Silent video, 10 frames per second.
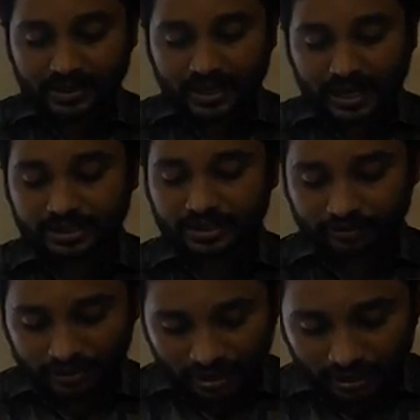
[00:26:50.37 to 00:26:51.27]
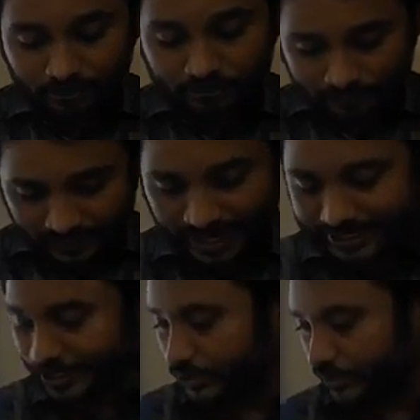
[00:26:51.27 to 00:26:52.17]
And Shafiul Alam,
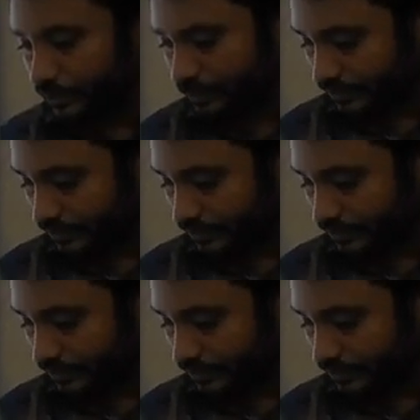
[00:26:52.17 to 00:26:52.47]
thank you.